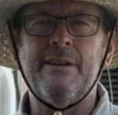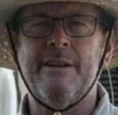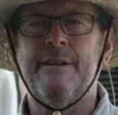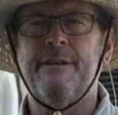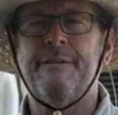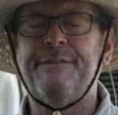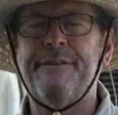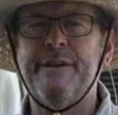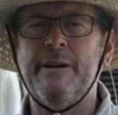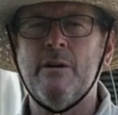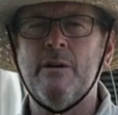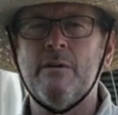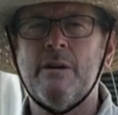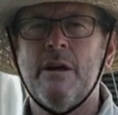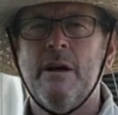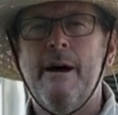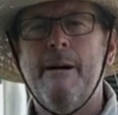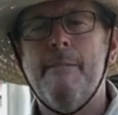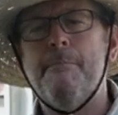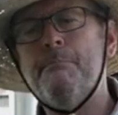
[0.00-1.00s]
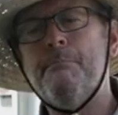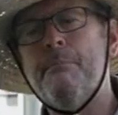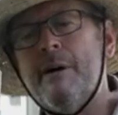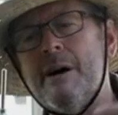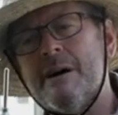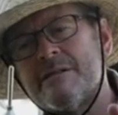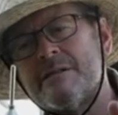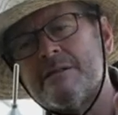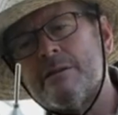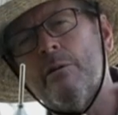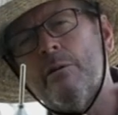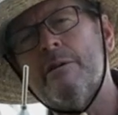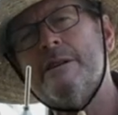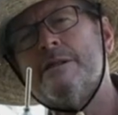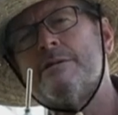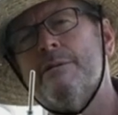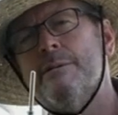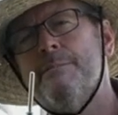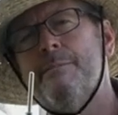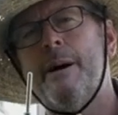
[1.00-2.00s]
in the field, must
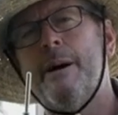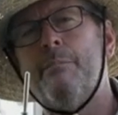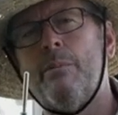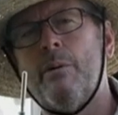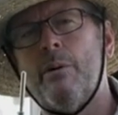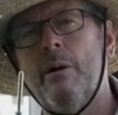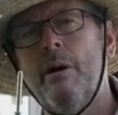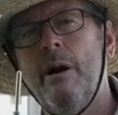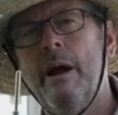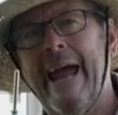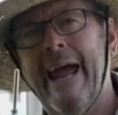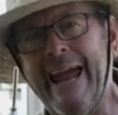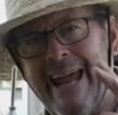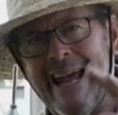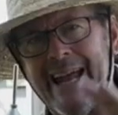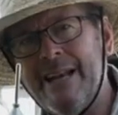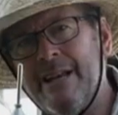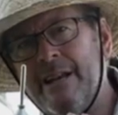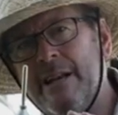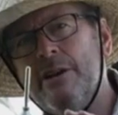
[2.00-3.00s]
always remember, and